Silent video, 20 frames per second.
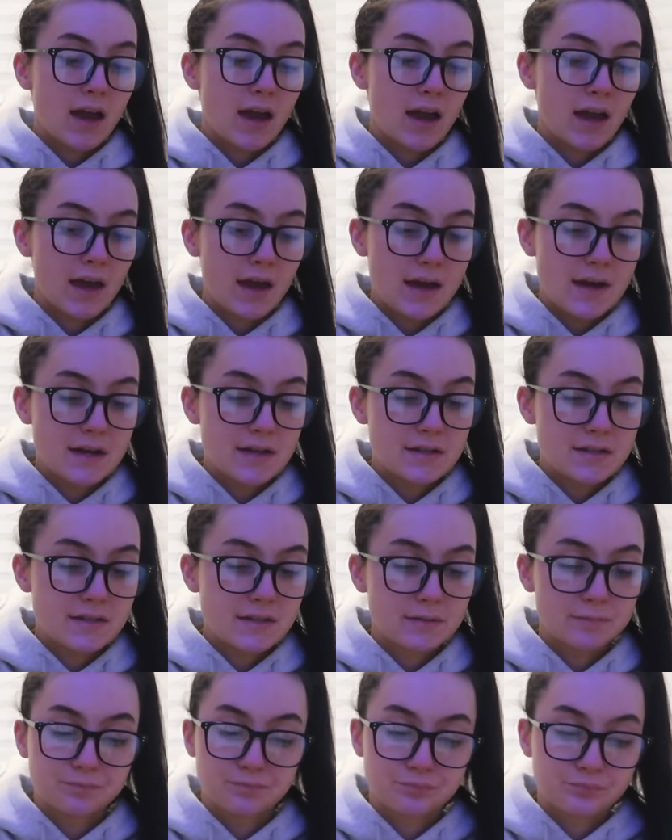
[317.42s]
and
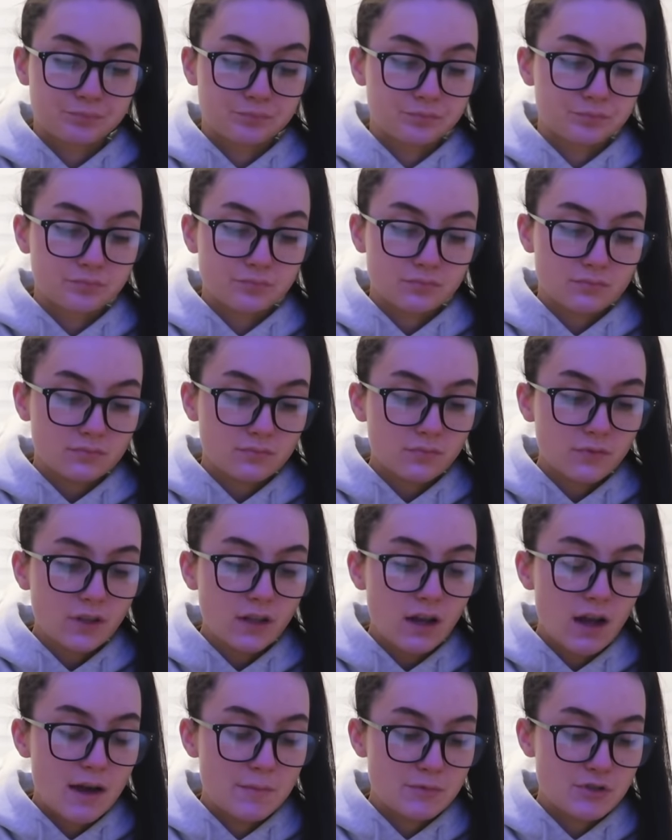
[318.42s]

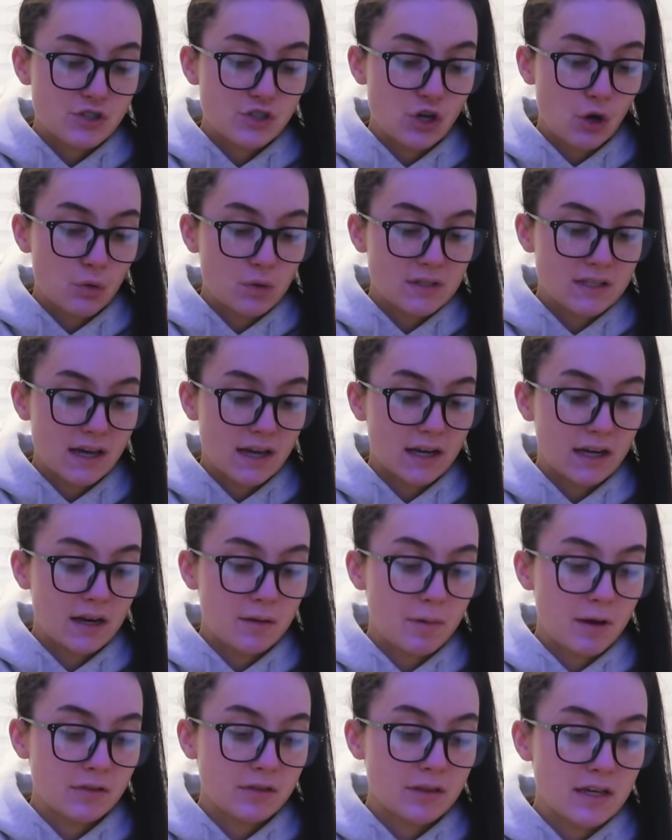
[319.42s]
I'm so excited
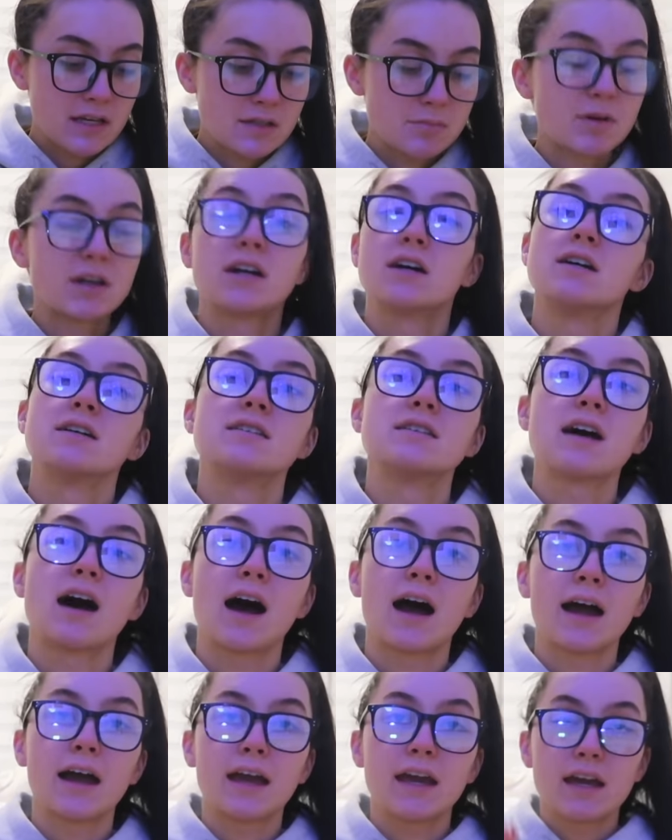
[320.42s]
about this because
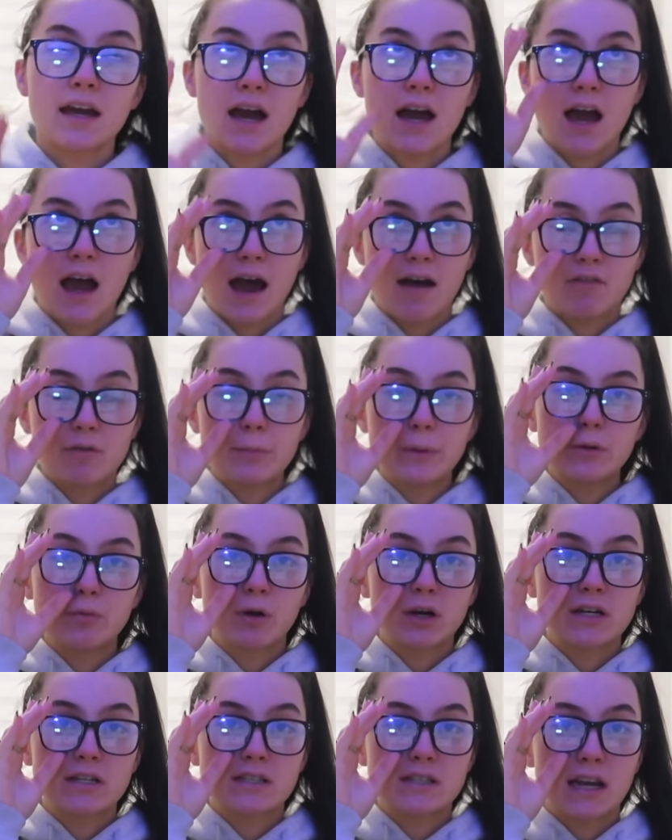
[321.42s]
I haven't been
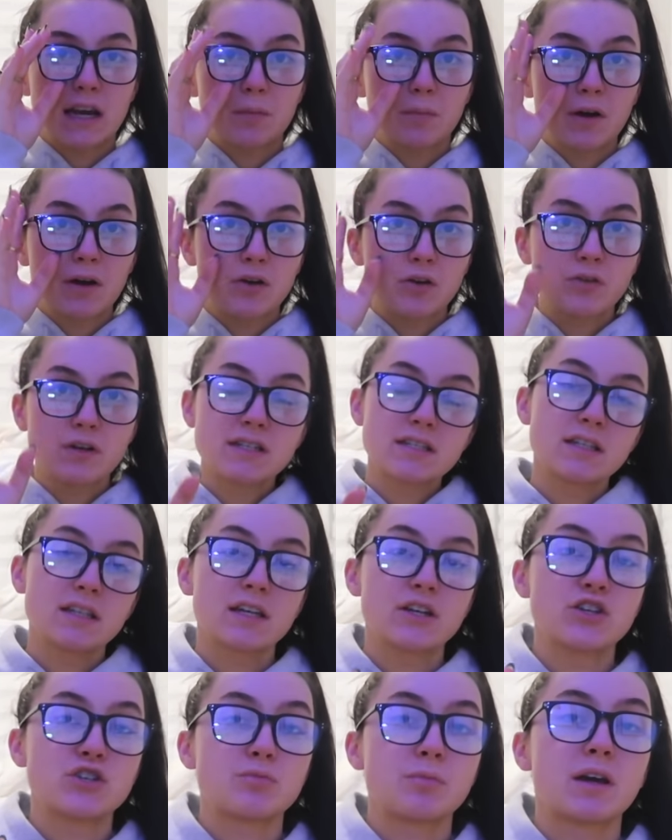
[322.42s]
wearing setting powder
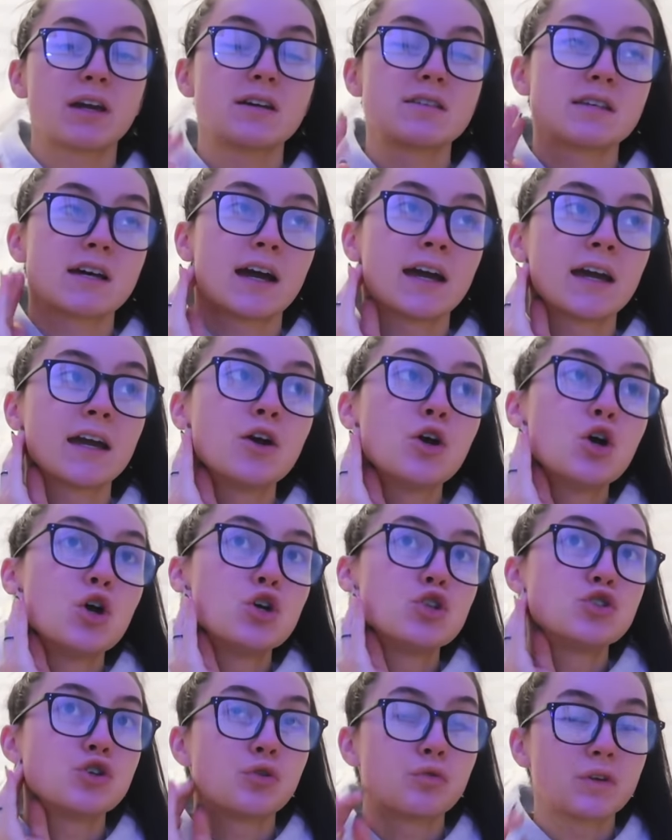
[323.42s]
recently just because I
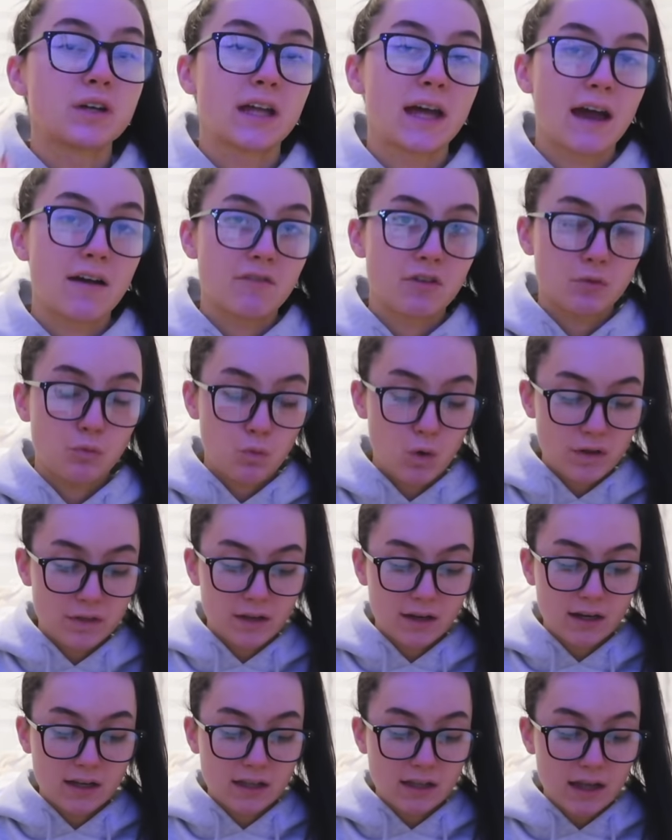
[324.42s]
don't really have one
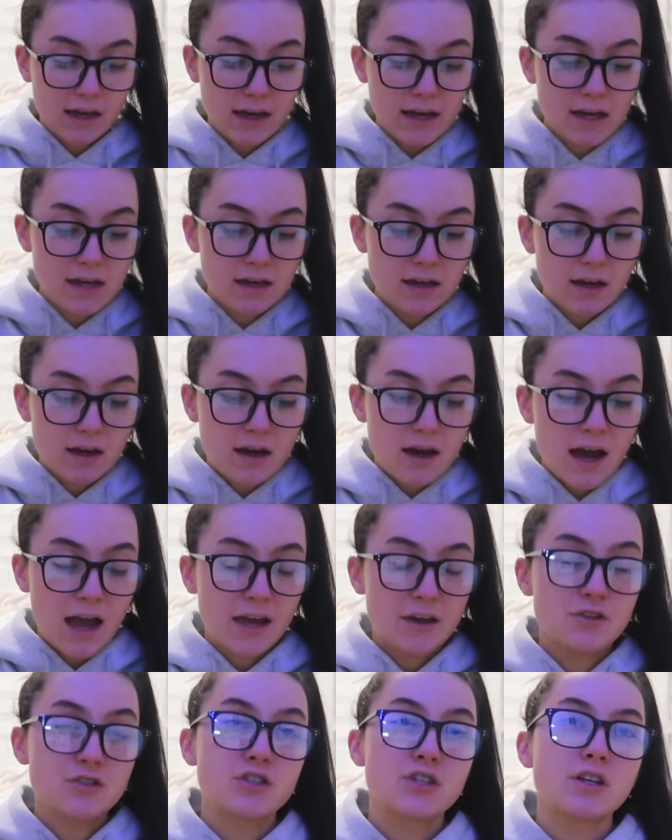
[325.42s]
that I like. I
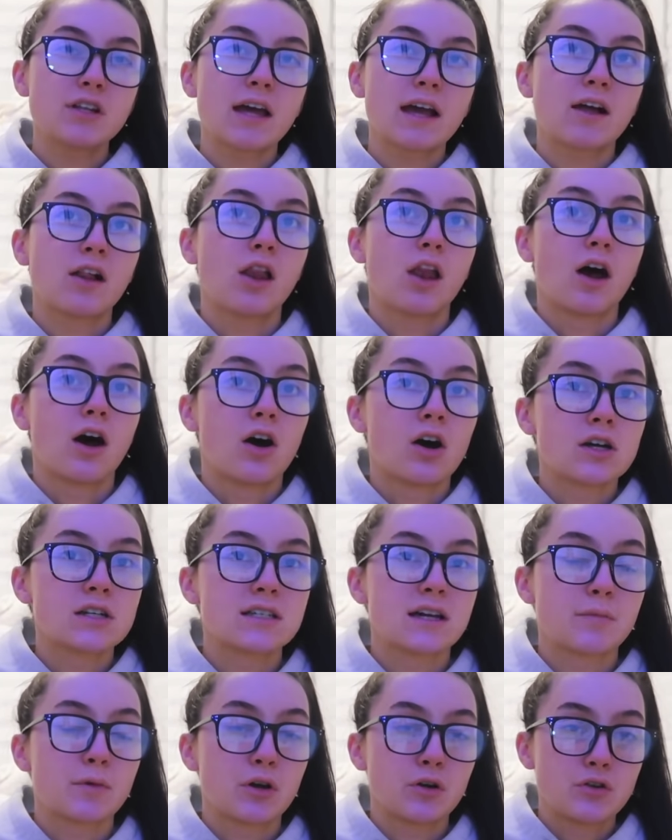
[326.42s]
used to, like, a long
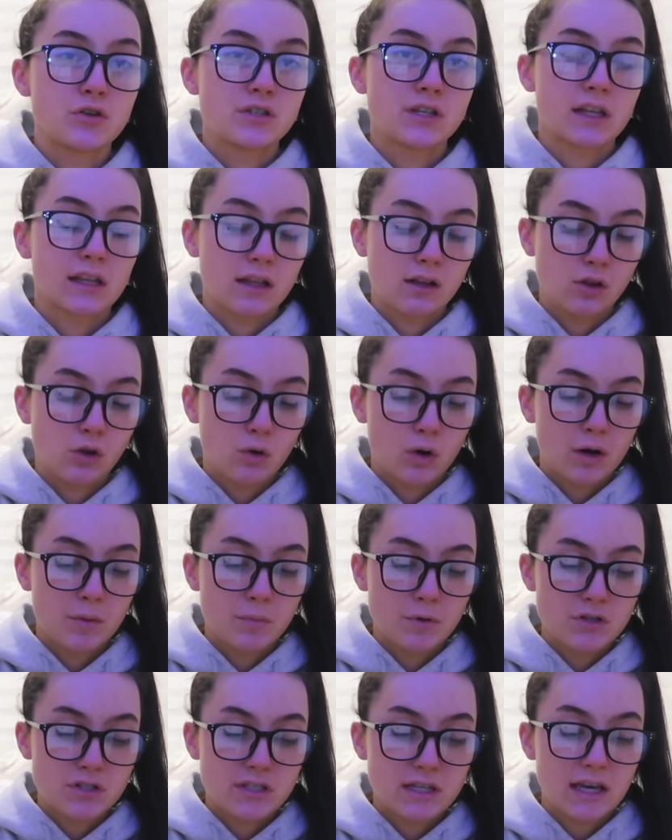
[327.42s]
time ago, use like the Laura
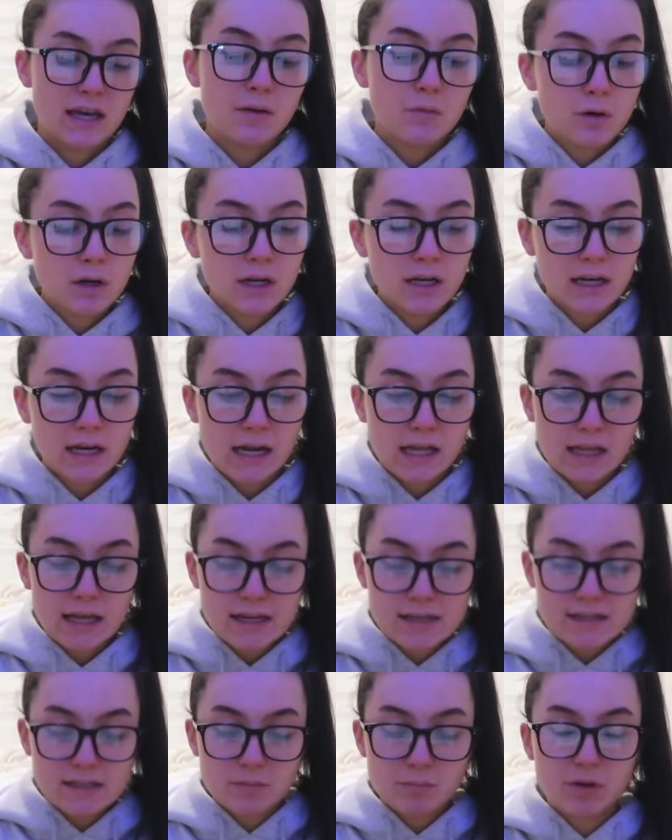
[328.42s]
Mercier one, and I
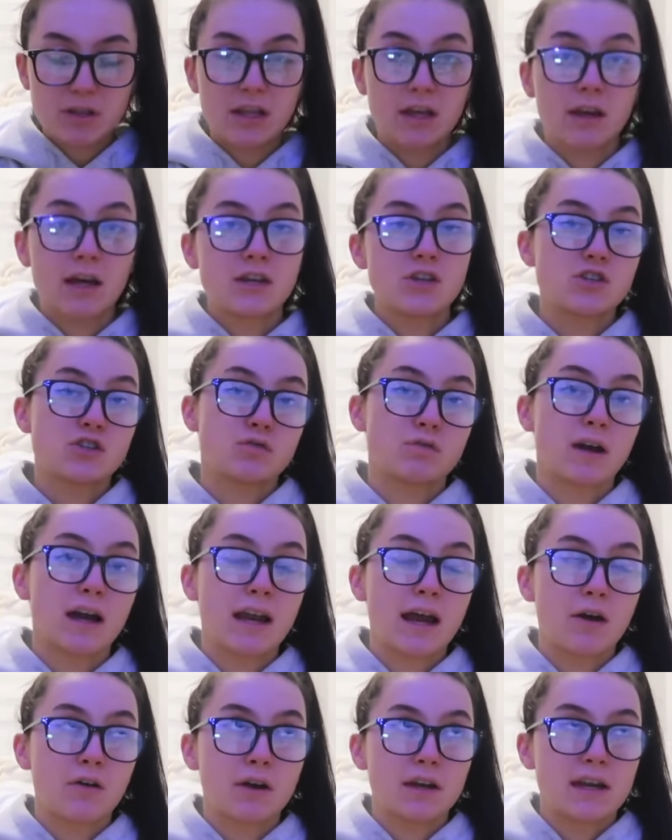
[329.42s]
liked it, but then I just
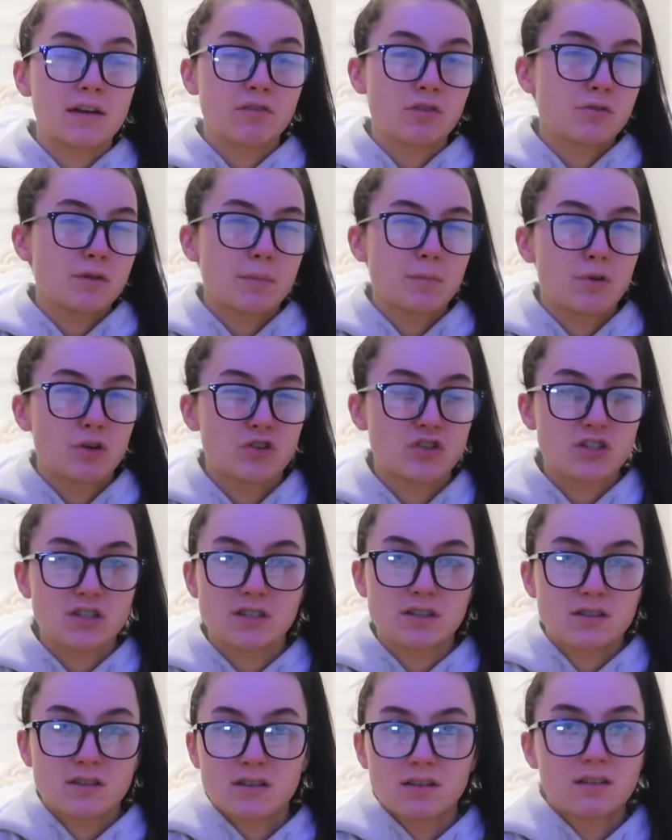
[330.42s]
ran out and never
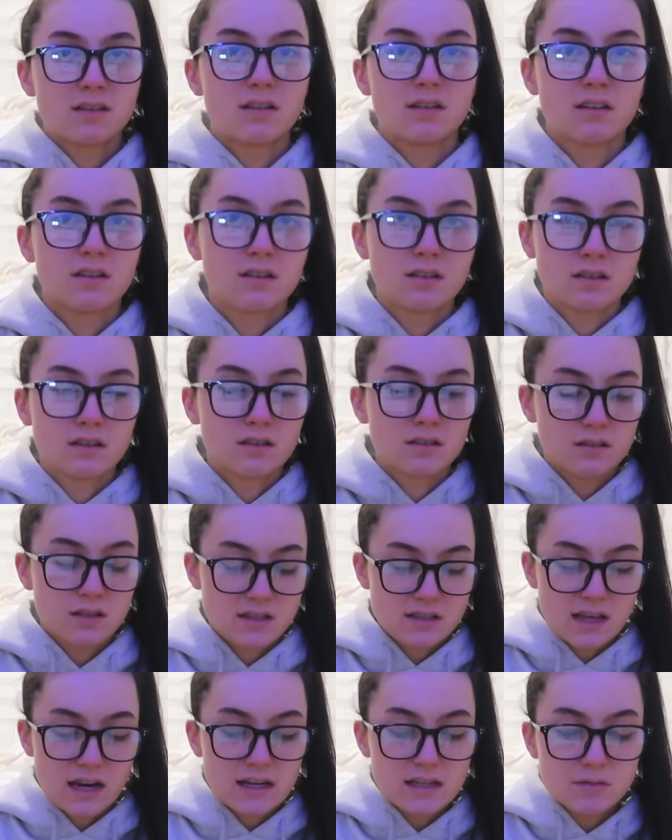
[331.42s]
repurchased
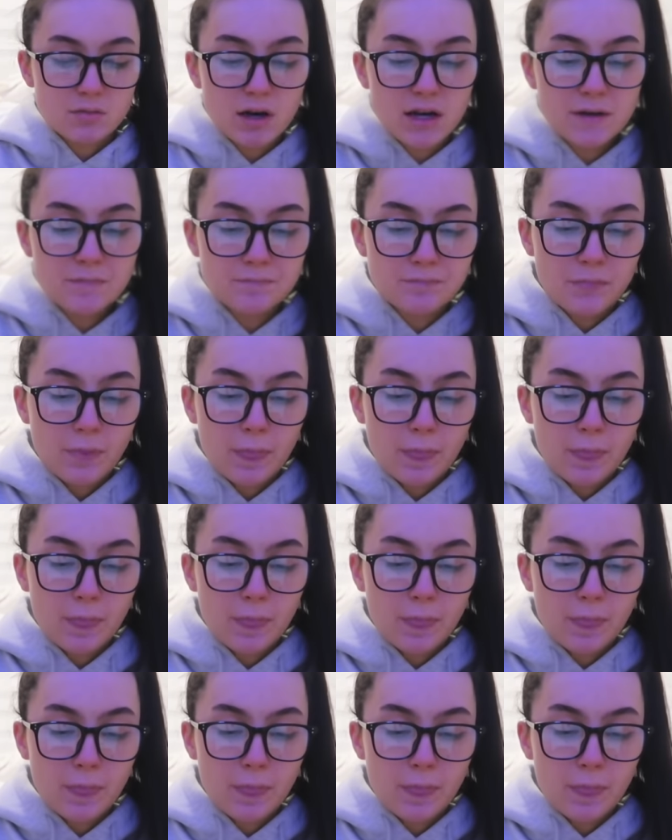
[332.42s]
the setting spray.